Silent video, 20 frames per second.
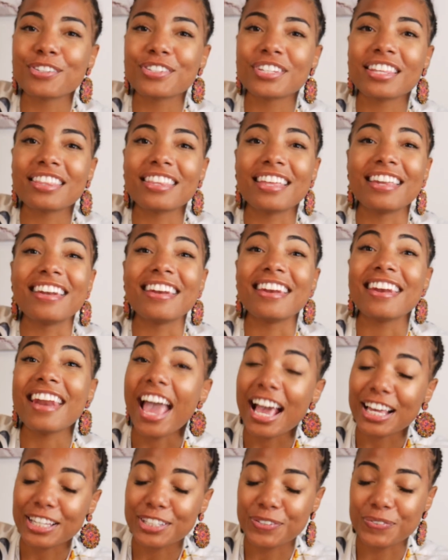to the
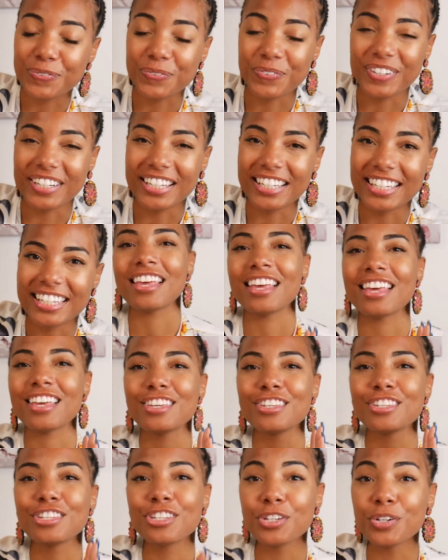next one.
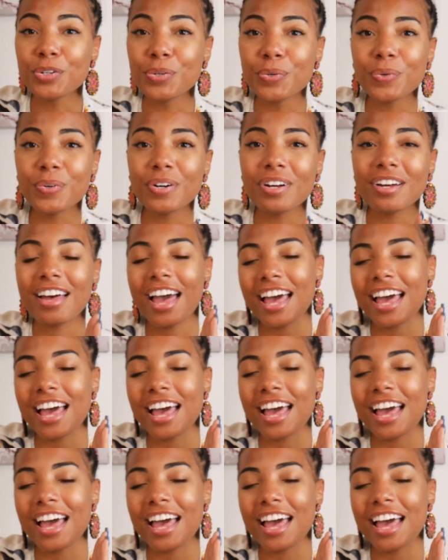You,